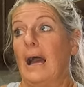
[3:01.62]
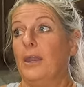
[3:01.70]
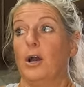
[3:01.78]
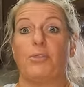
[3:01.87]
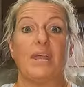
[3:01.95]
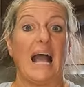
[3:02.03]
I
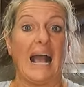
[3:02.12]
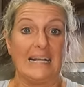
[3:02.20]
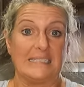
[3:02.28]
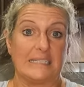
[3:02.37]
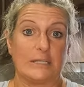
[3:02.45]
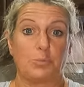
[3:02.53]
know that
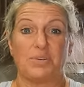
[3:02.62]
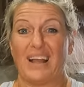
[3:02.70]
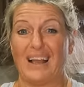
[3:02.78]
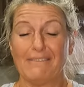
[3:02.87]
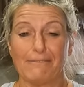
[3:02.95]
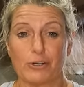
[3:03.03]
I did when
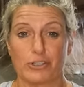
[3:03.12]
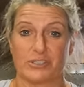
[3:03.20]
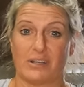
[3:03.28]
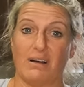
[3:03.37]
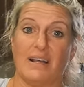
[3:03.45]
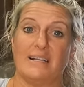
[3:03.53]
I
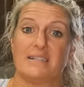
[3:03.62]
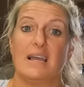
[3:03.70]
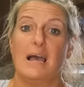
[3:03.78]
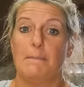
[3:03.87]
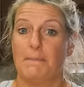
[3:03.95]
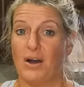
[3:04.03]
first got
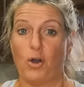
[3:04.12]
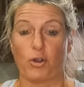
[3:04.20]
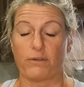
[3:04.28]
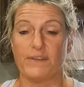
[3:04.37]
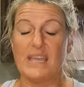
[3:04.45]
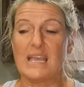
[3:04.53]
my
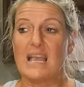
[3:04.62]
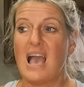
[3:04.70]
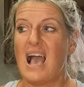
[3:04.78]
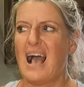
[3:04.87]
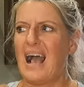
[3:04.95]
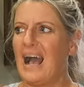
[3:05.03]
RV,
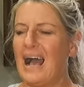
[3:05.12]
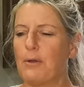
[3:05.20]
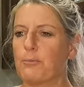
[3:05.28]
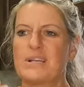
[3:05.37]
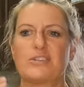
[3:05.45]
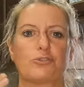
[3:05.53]

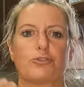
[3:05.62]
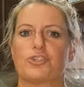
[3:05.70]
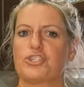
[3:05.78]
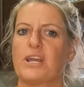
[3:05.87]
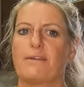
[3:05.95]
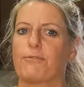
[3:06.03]
I
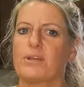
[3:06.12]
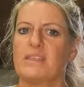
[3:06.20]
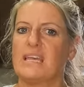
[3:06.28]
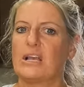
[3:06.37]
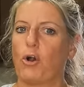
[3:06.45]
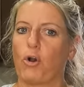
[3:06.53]
researched
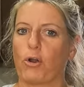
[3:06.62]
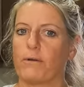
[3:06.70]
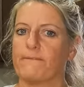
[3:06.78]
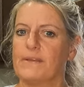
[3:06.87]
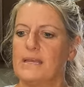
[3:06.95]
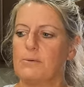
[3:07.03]
everything
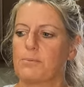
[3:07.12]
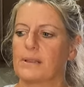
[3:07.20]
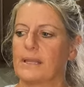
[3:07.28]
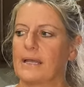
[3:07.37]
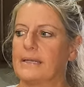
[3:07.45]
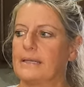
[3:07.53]
RV
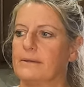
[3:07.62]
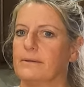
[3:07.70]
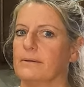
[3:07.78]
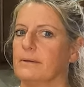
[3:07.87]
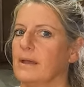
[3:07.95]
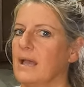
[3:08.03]
related
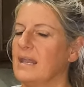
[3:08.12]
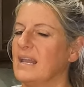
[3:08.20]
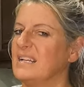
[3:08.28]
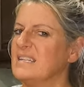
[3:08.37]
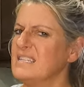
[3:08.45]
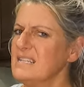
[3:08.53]
and
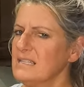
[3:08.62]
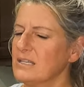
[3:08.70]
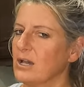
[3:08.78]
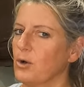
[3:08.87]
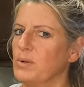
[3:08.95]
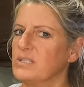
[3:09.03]
I didn't
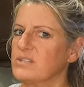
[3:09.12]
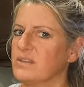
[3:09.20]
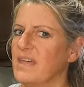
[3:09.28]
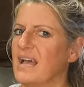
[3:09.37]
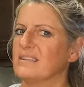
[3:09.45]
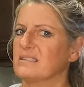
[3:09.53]
go
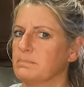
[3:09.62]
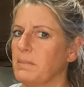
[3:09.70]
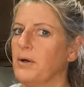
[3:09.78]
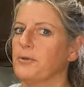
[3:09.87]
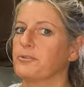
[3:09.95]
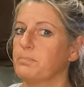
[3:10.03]
into that
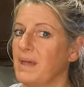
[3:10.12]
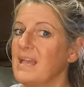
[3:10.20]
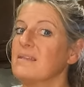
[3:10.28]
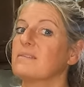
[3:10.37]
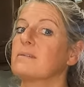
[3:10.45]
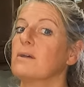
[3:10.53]
small
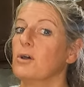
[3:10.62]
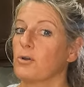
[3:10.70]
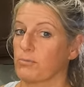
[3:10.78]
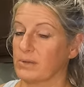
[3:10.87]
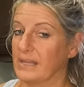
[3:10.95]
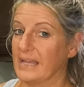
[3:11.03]
space
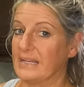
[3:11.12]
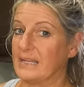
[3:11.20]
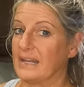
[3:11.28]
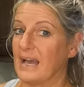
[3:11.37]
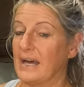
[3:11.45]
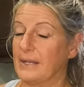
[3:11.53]

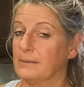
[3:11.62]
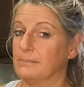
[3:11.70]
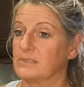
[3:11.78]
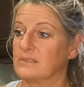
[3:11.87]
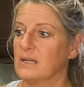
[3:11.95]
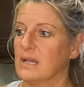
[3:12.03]
related
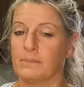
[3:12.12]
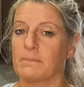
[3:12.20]
items.